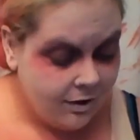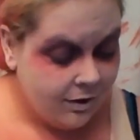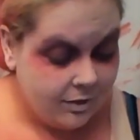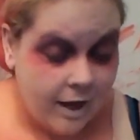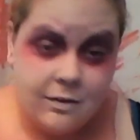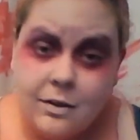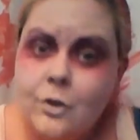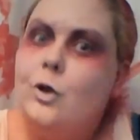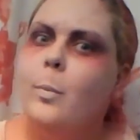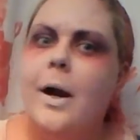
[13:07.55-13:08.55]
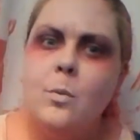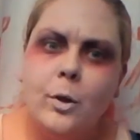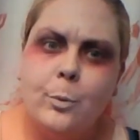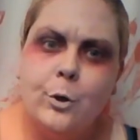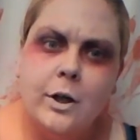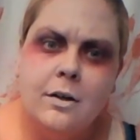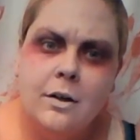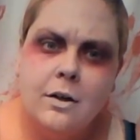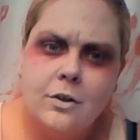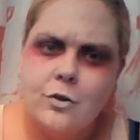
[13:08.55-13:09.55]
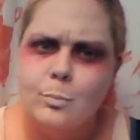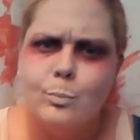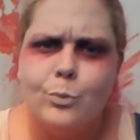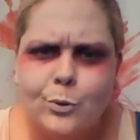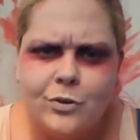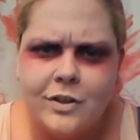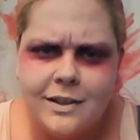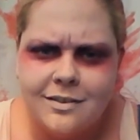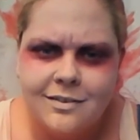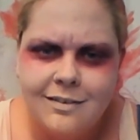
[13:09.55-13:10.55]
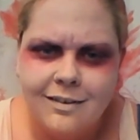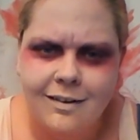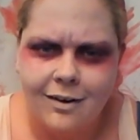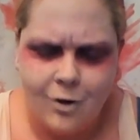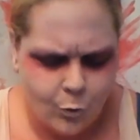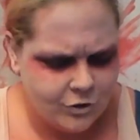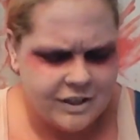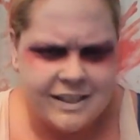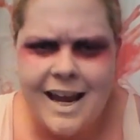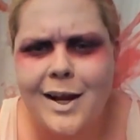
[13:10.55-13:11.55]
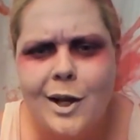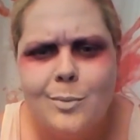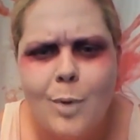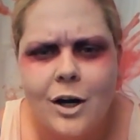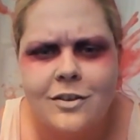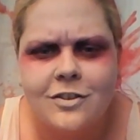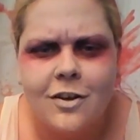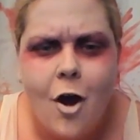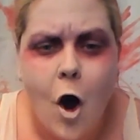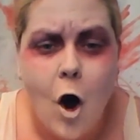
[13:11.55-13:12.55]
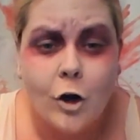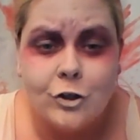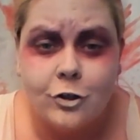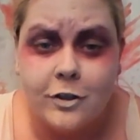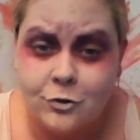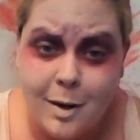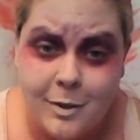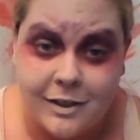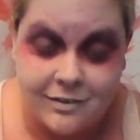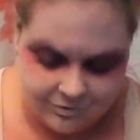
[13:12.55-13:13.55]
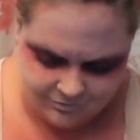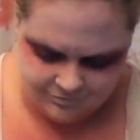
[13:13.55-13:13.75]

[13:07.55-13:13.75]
then you might want to put some bruises or decaying marks on your extremities.